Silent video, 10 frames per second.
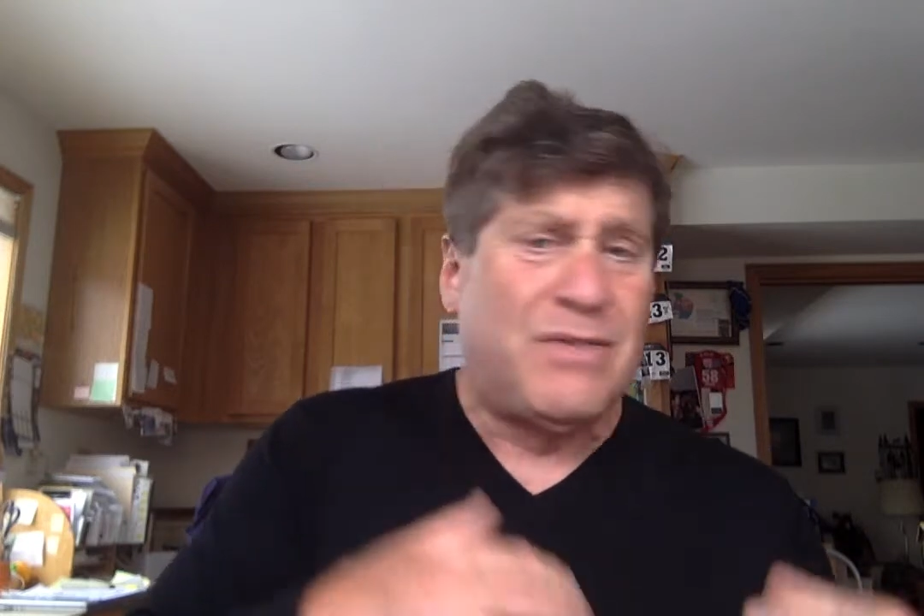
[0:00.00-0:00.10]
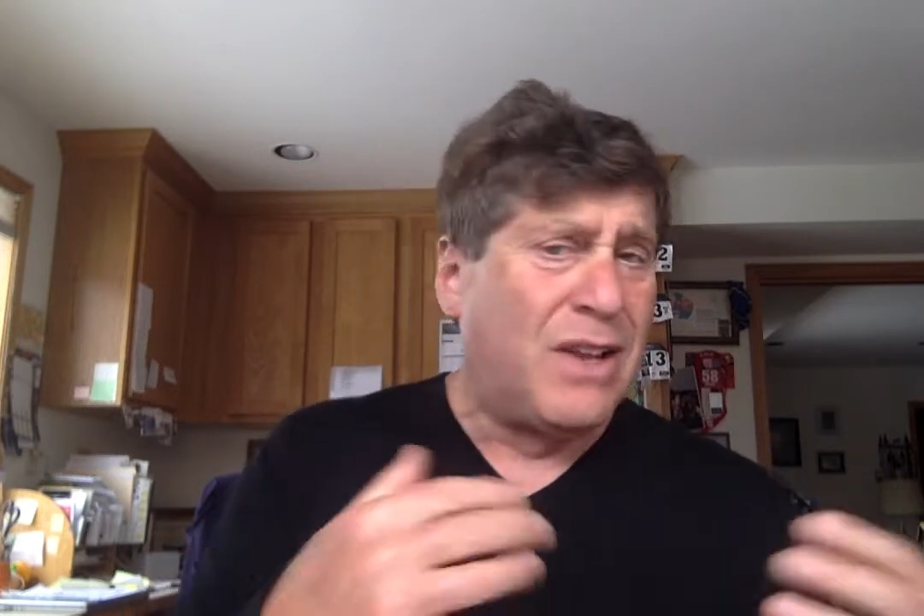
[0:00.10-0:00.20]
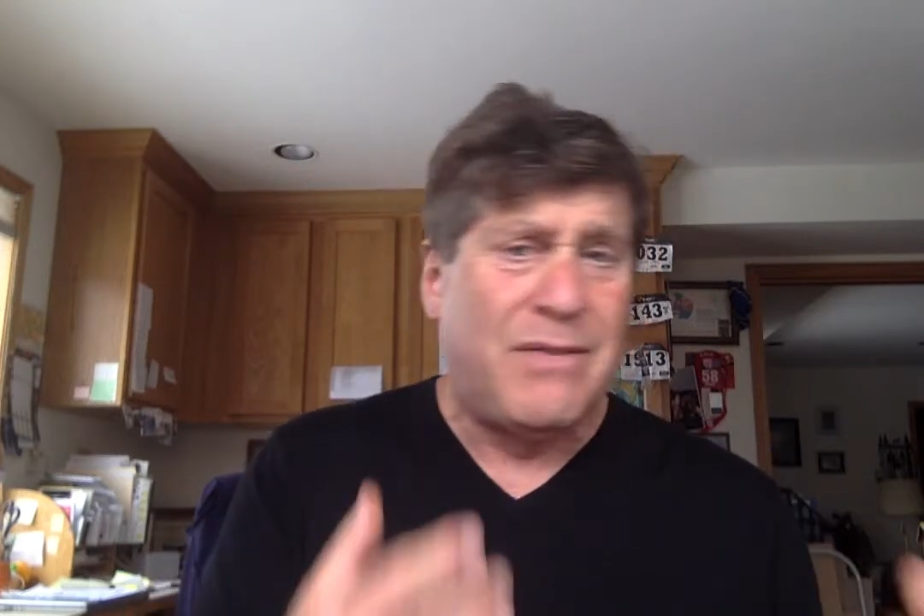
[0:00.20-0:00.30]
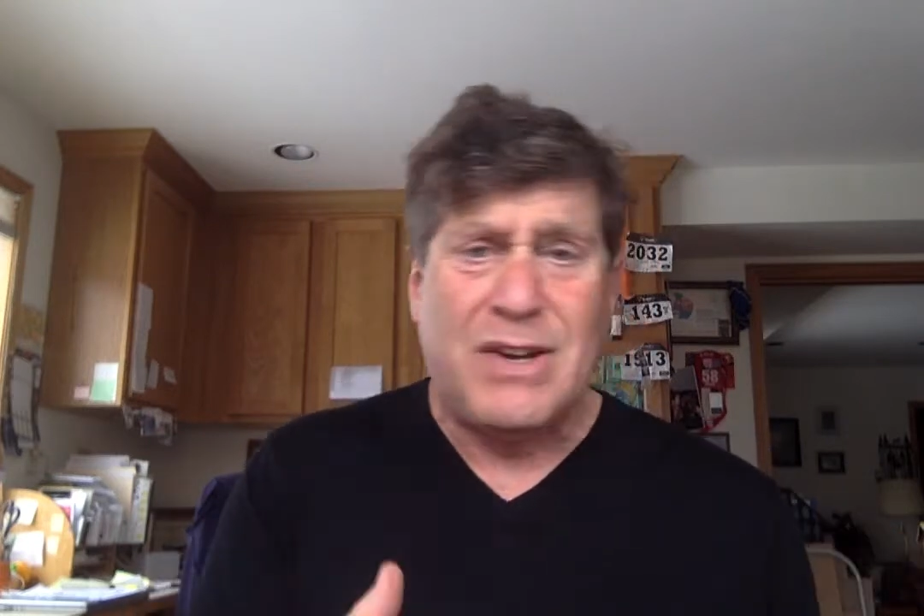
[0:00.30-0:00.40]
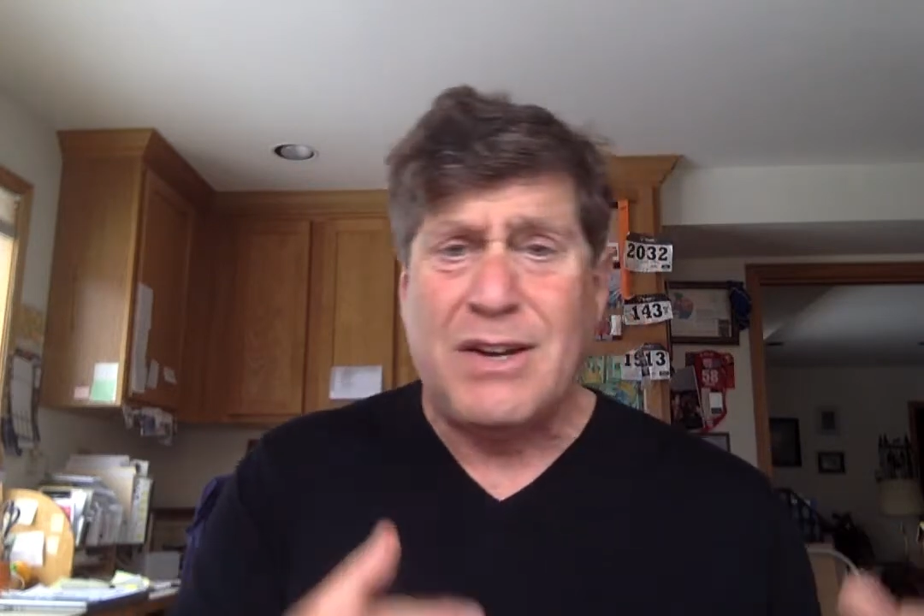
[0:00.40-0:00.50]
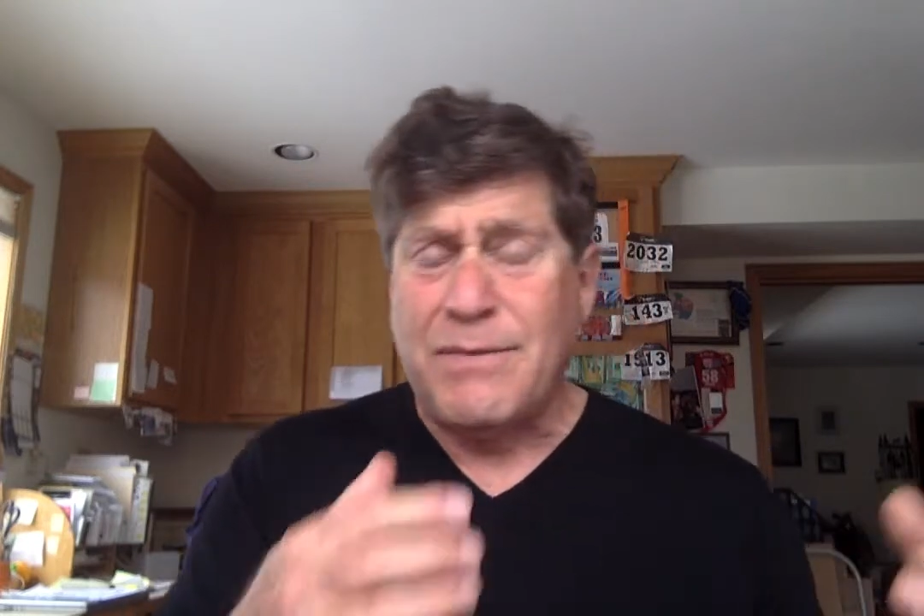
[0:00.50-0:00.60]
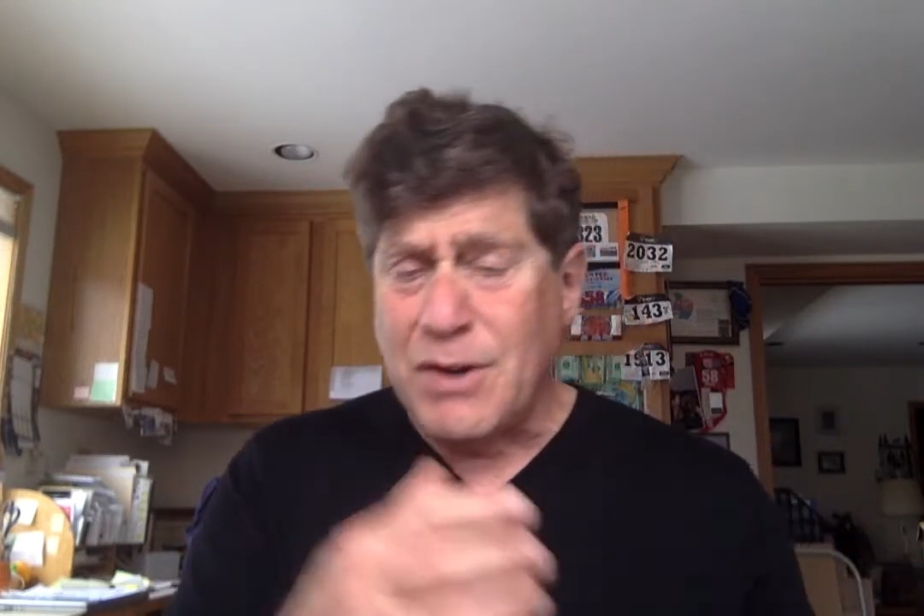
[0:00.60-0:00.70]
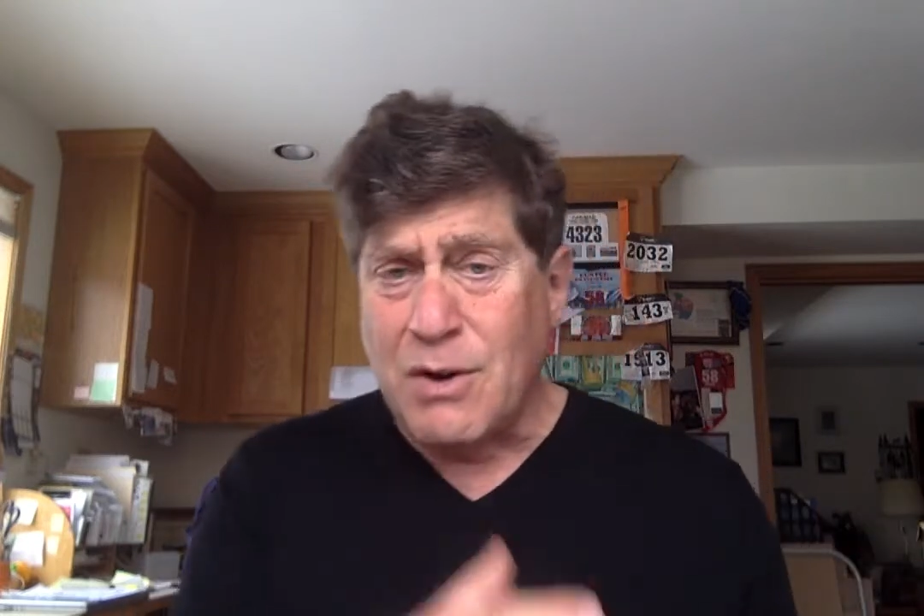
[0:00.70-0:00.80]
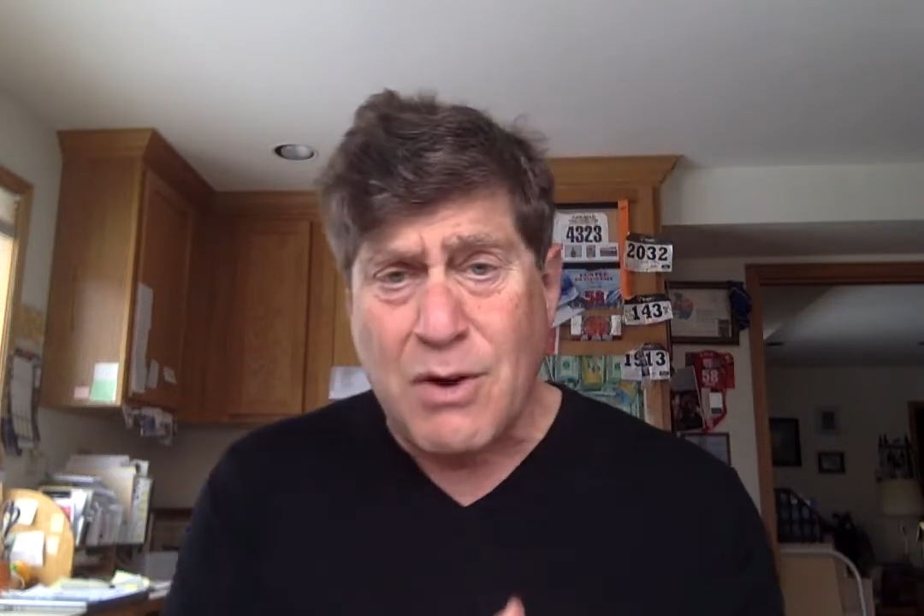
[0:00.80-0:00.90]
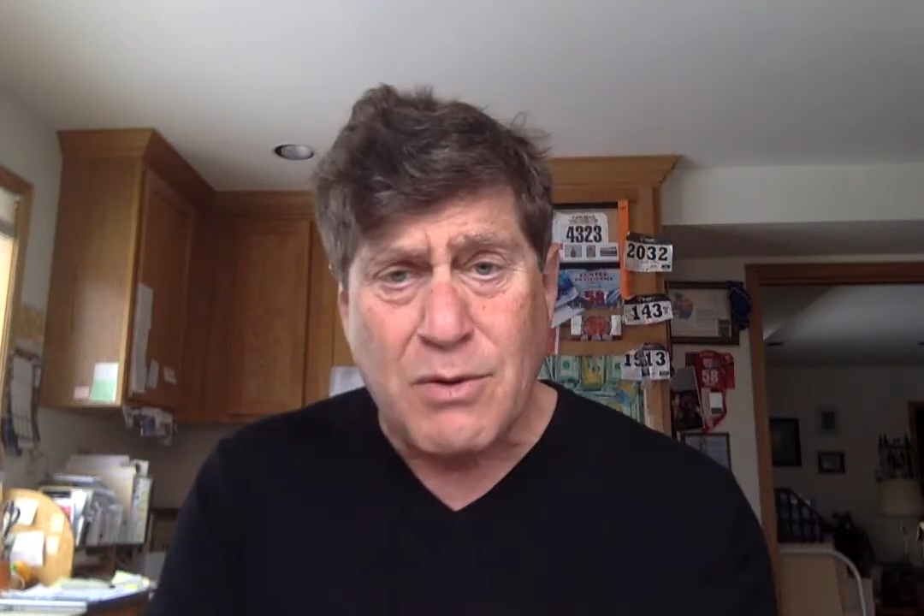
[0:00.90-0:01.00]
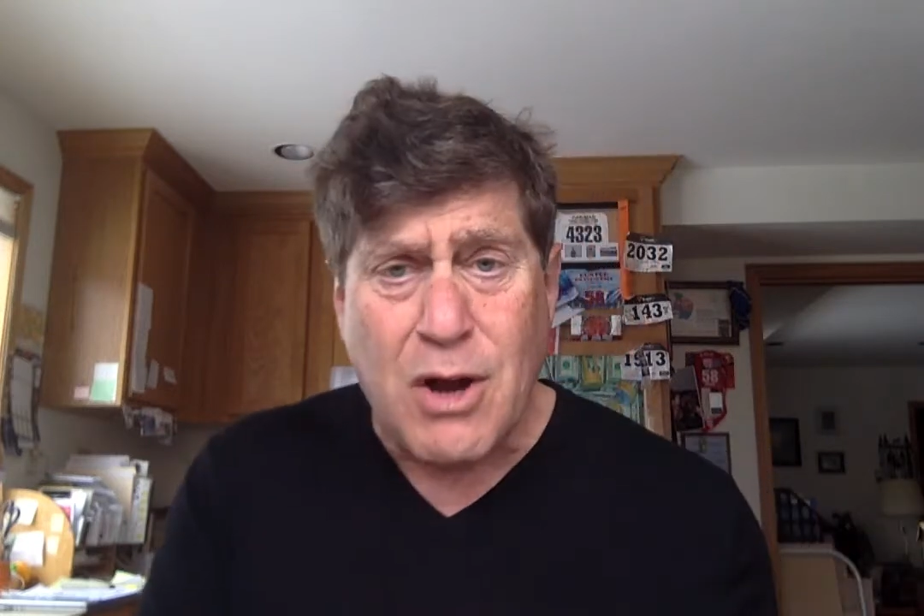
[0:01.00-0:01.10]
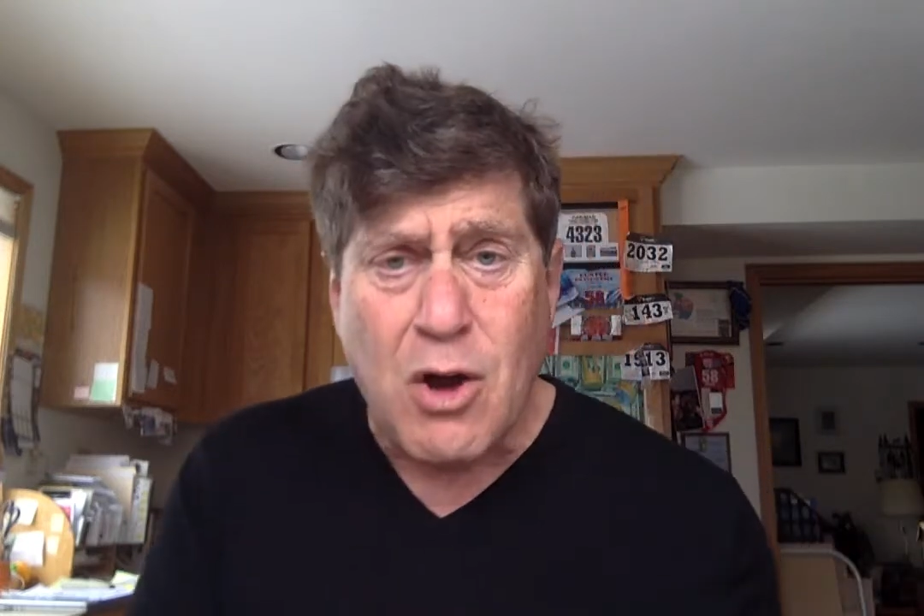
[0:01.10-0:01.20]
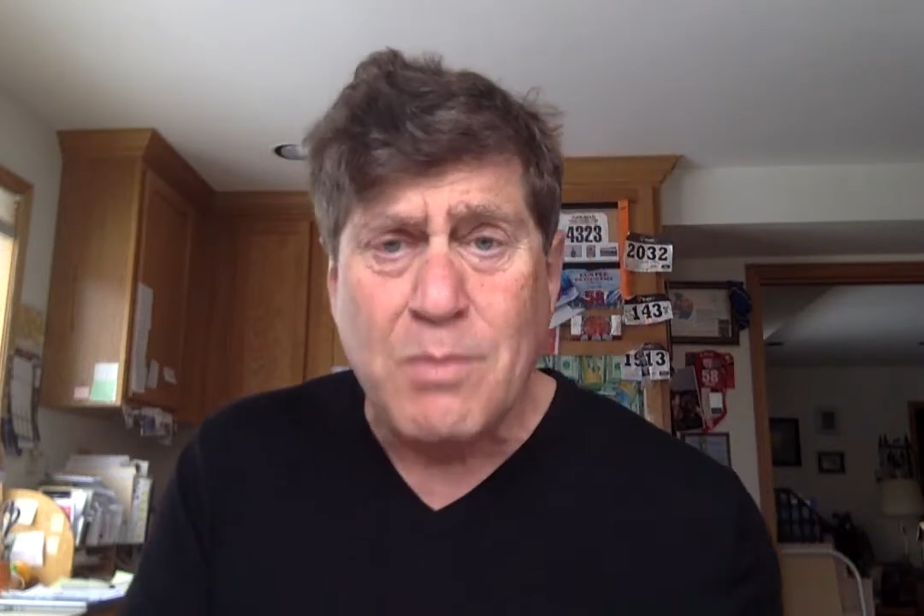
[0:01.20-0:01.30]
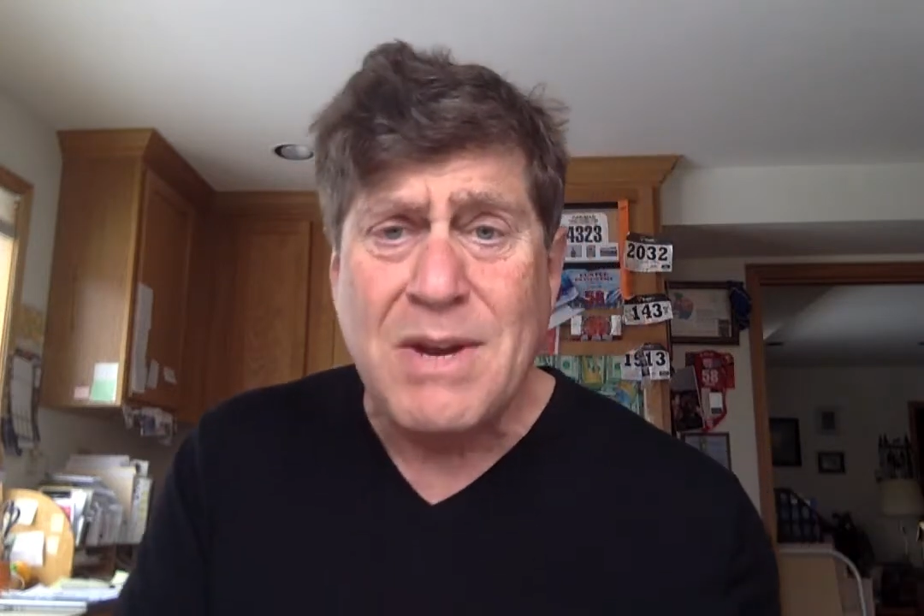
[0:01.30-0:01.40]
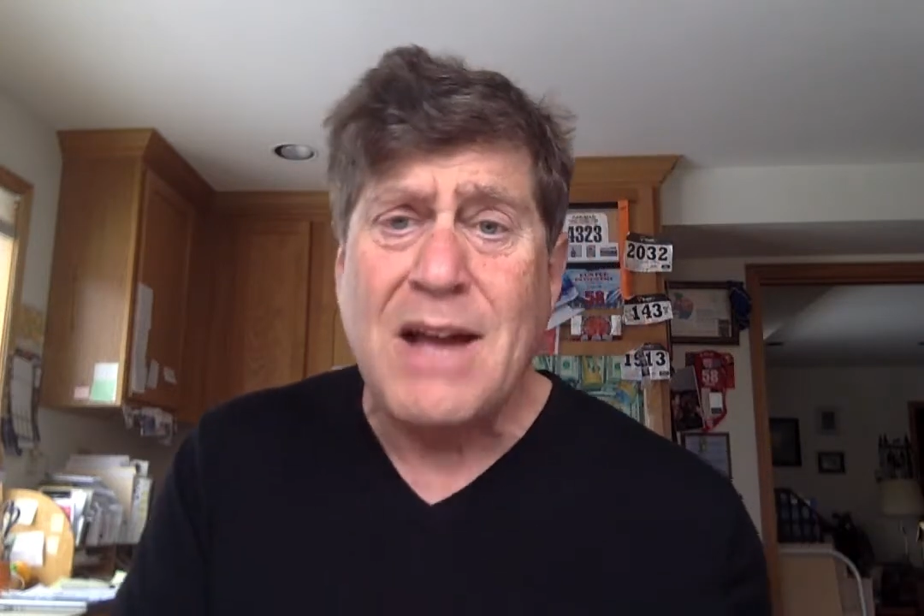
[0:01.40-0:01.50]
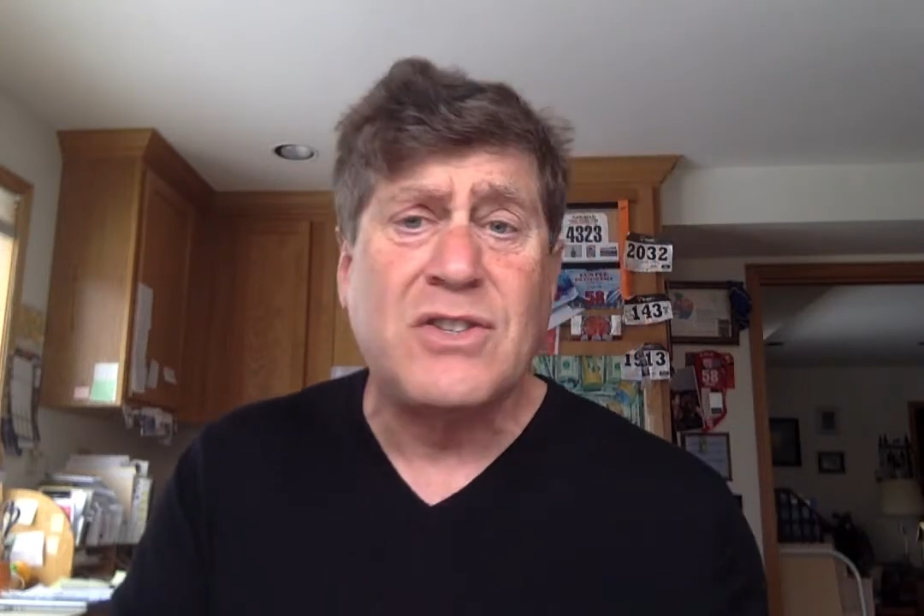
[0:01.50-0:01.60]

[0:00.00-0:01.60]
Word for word: Live in it if you don't own a home now